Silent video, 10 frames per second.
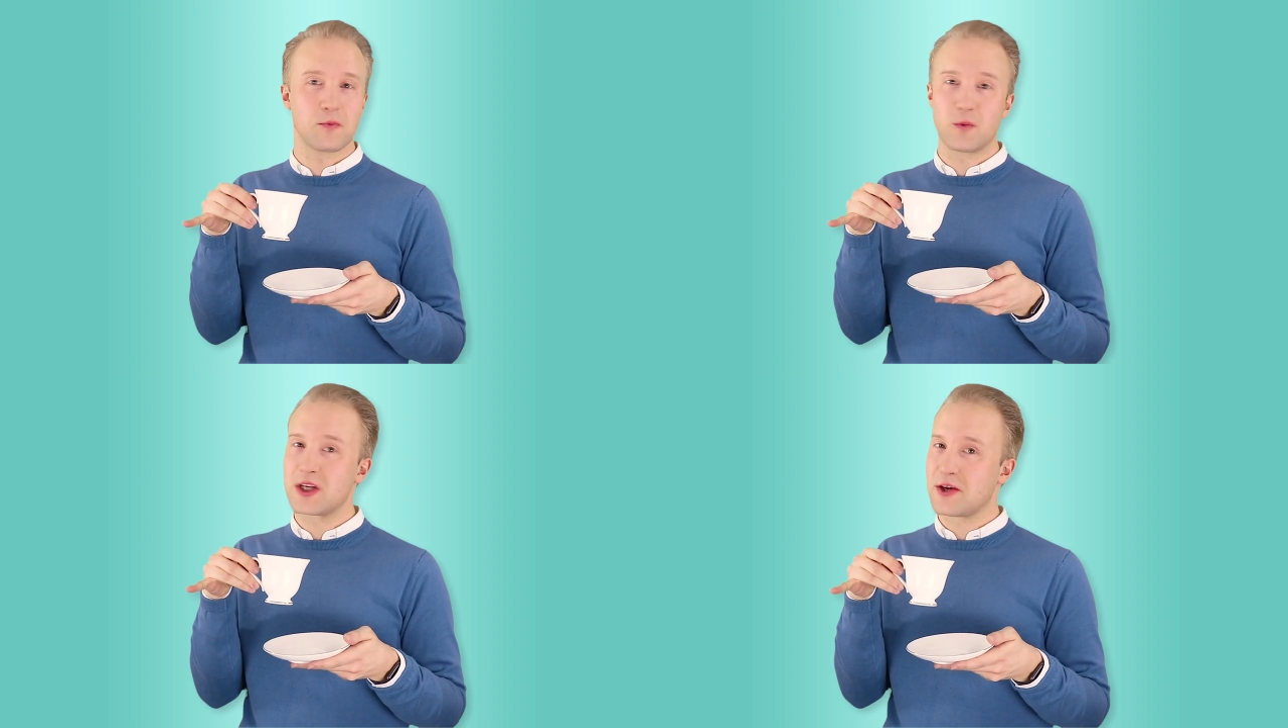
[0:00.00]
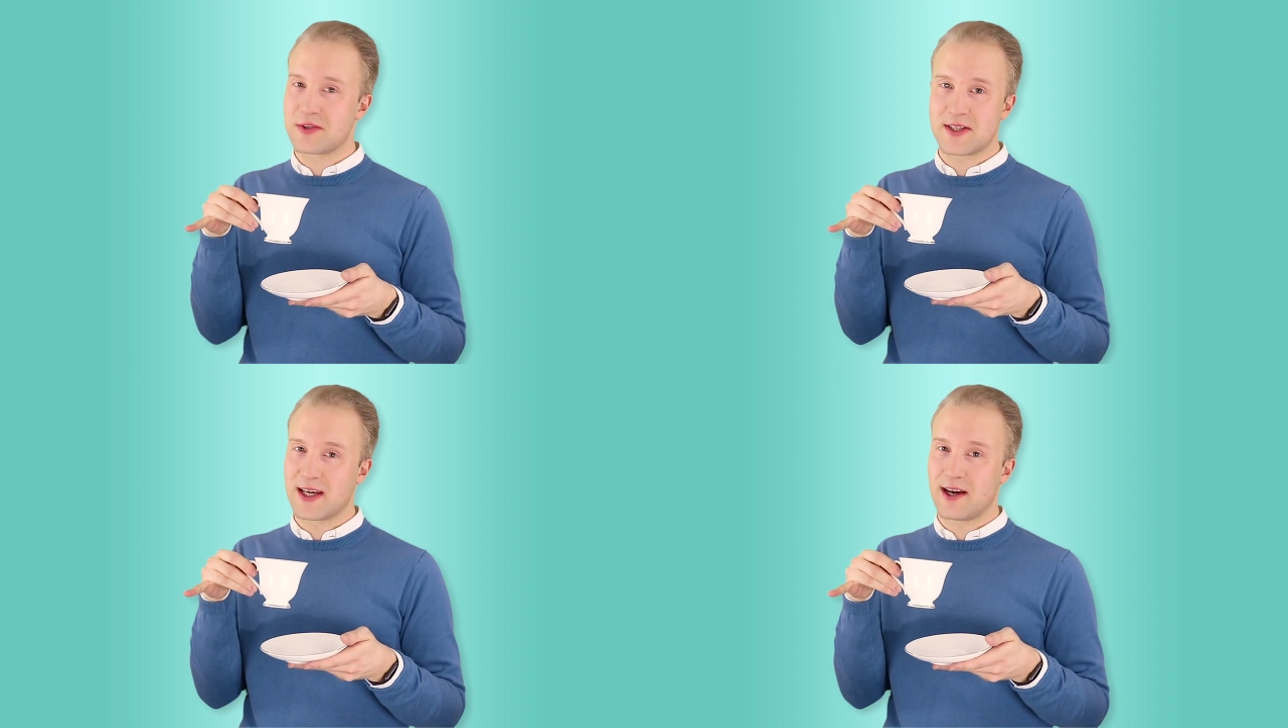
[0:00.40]
We
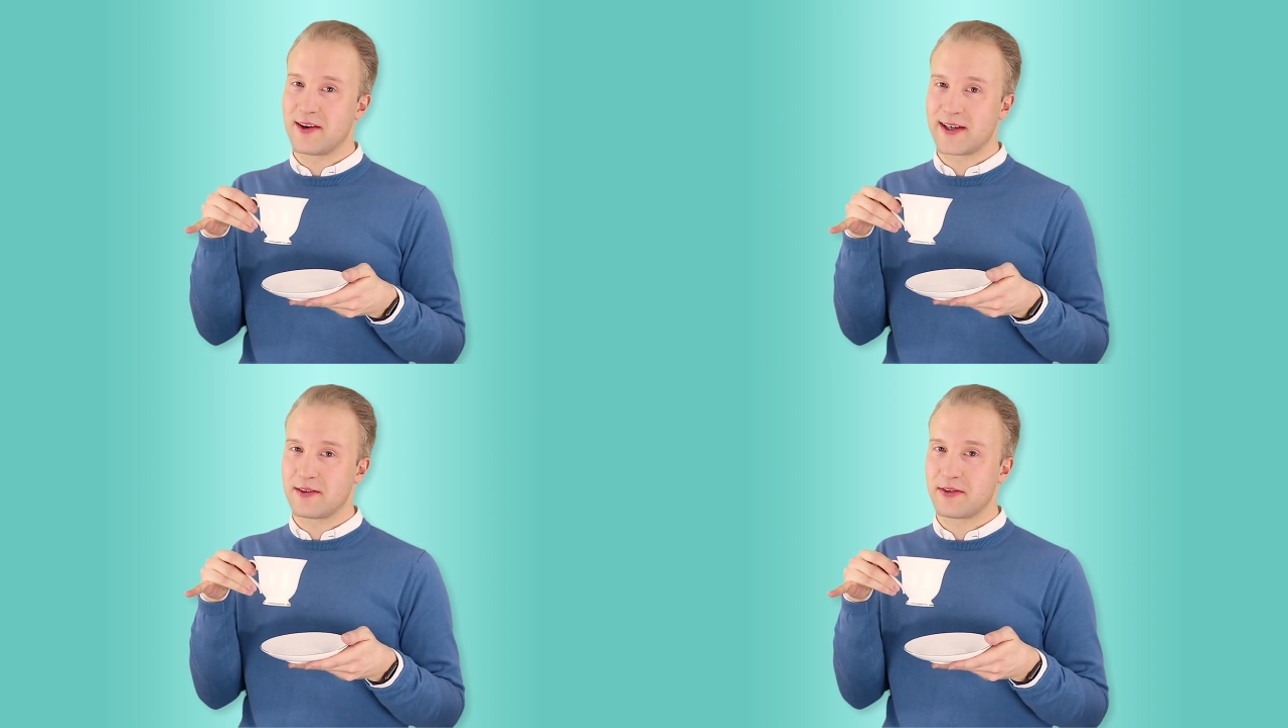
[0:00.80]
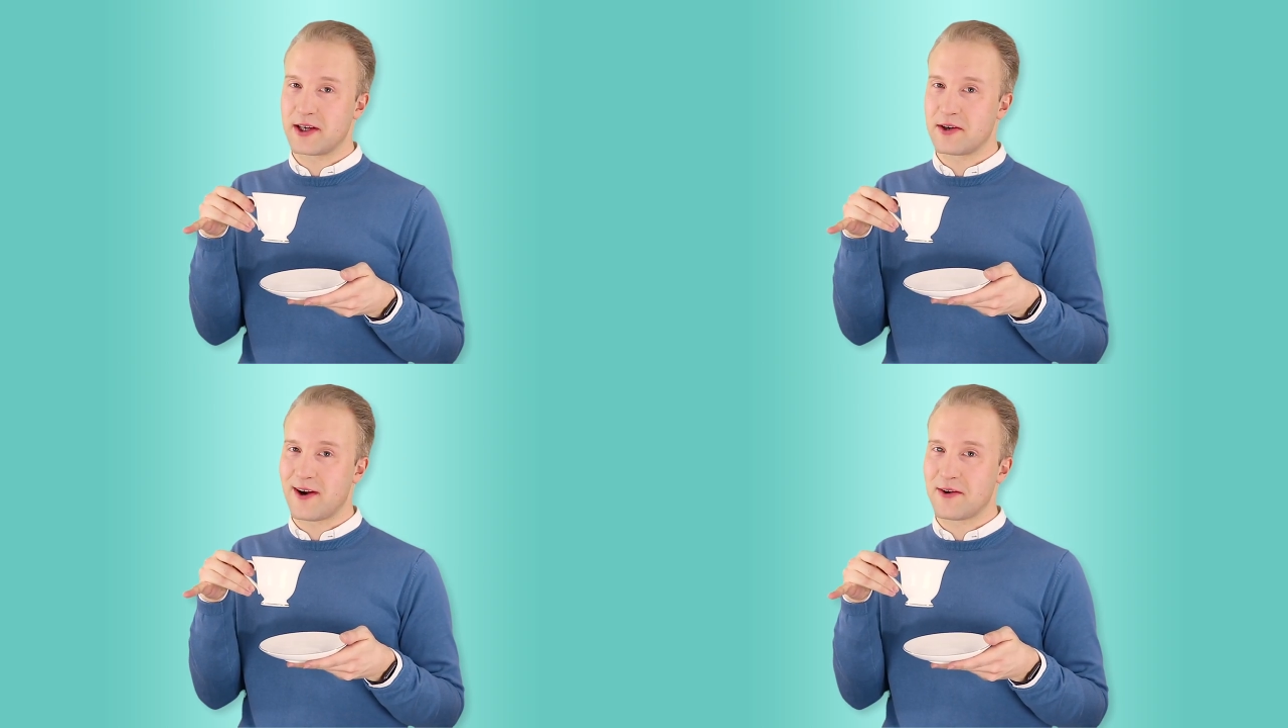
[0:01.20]
don't stick our little
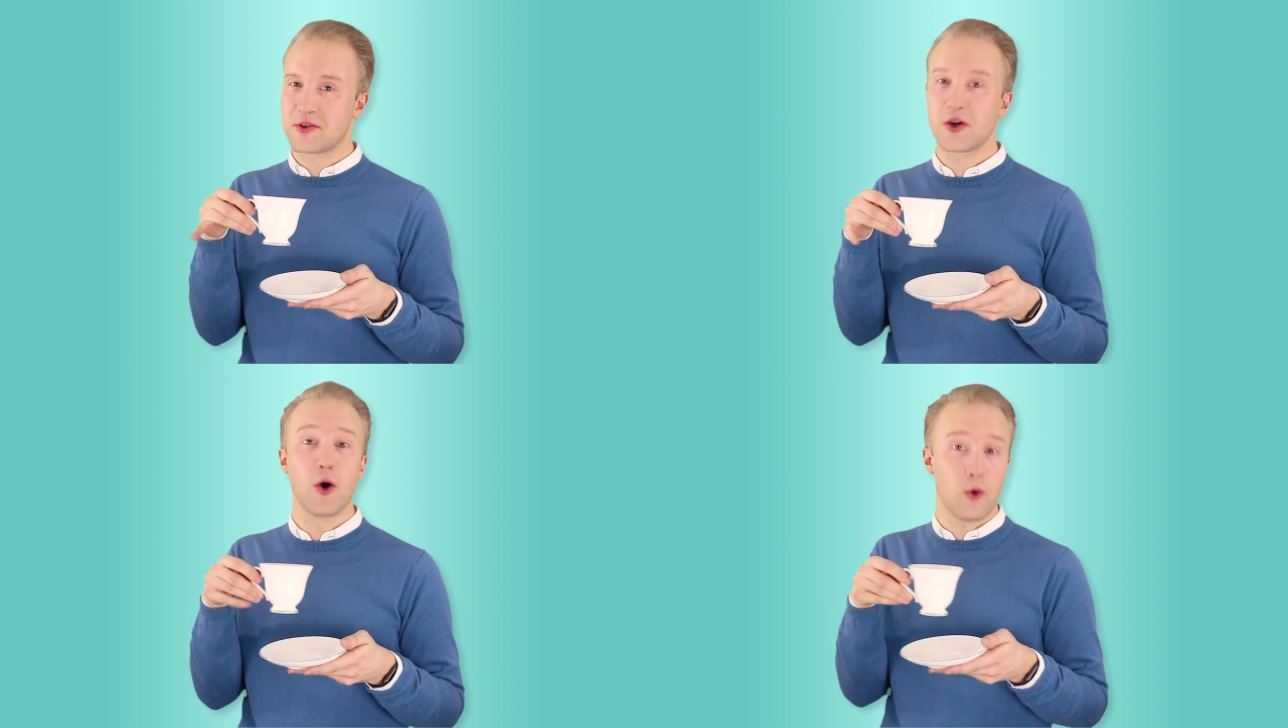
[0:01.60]
finger out,